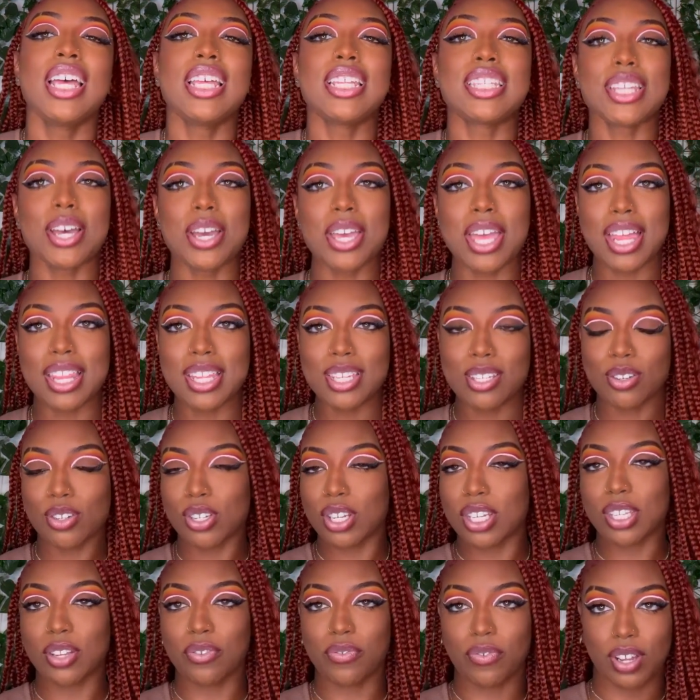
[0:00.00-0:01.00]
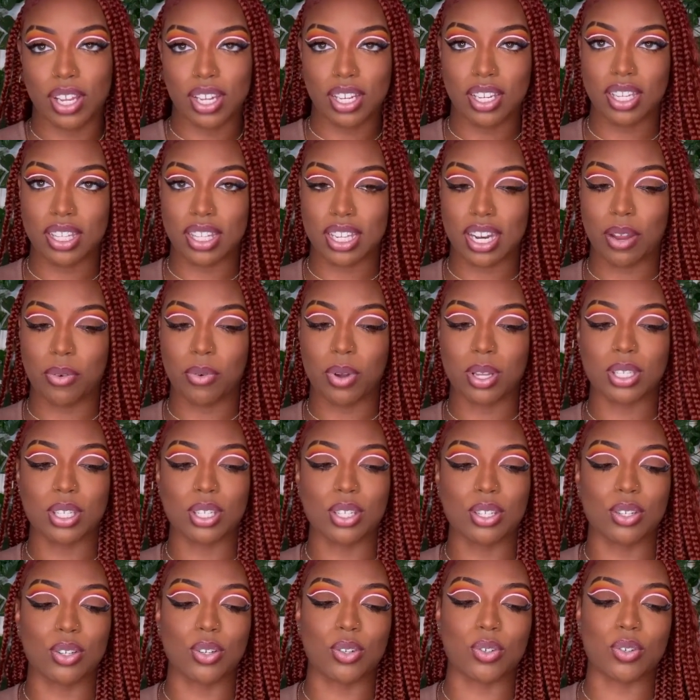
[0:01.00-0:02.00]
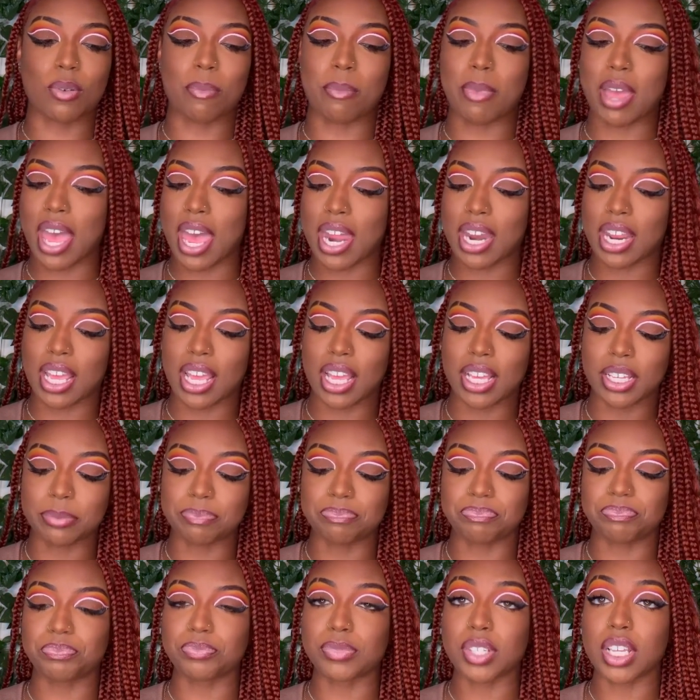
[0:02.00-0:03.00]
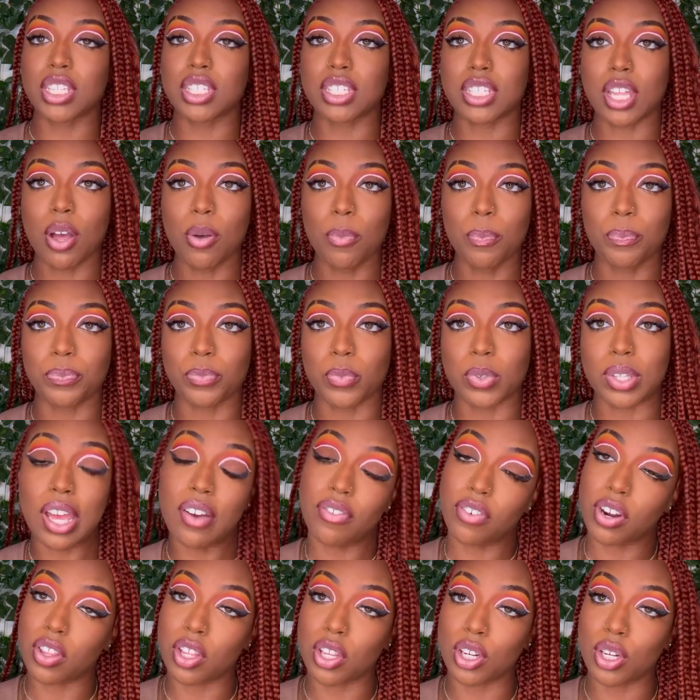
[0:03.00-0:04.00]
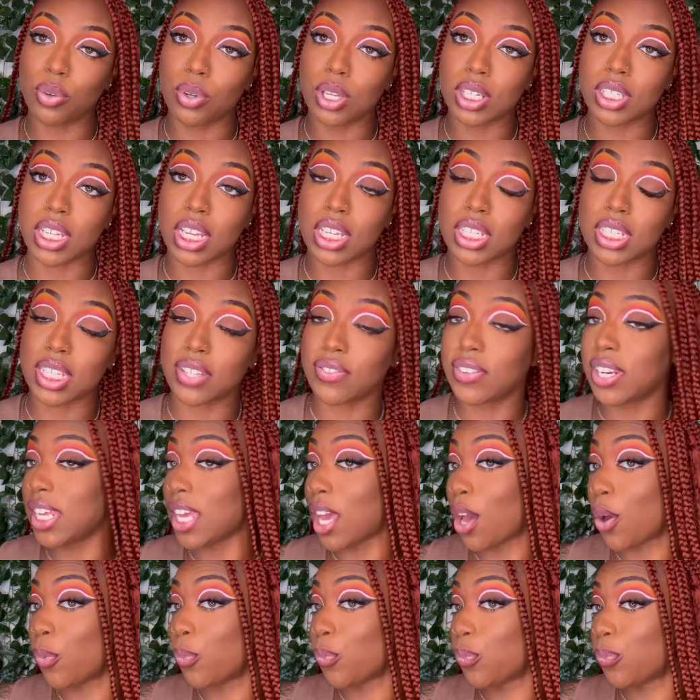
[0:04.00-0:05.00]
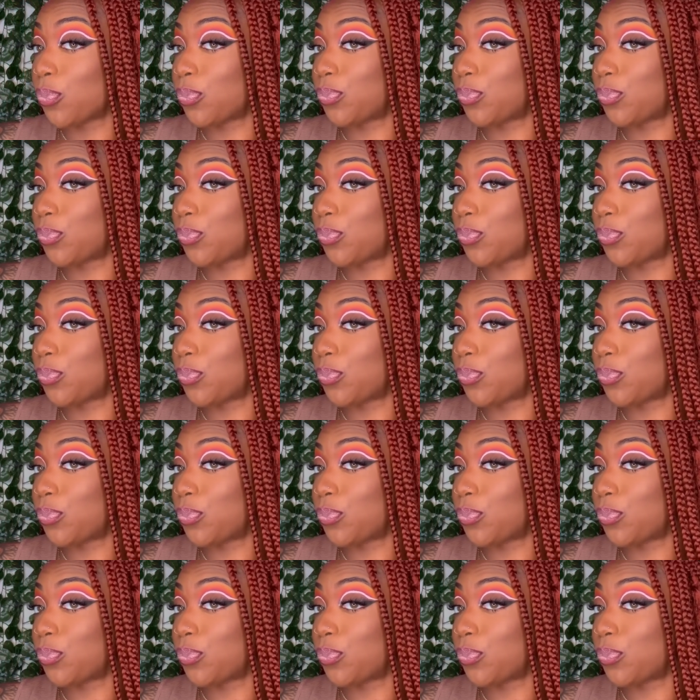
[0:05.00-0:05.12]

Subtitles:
So yeah, this was just a fun look that I want to do, dramatic. So without further ado, let's get into the video.